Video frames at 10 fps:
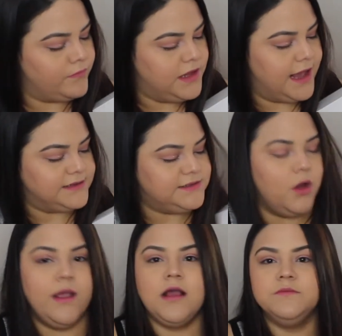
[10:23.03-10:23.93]
Yes,
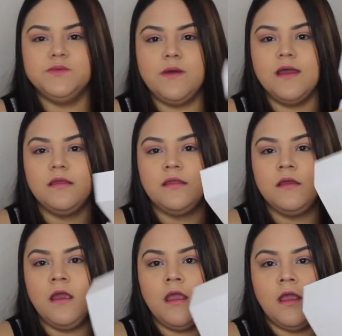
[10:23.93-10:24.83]
so it comes with
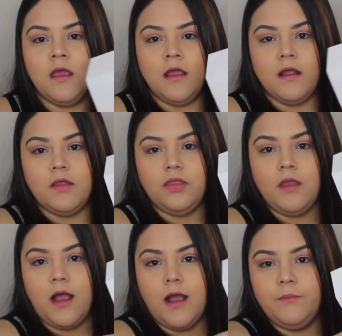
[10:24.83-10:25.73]

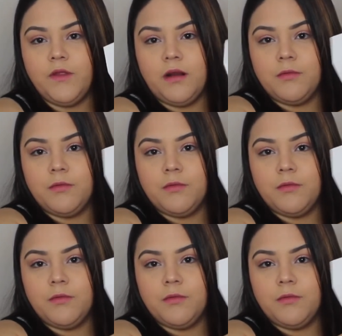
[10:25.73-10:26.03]
the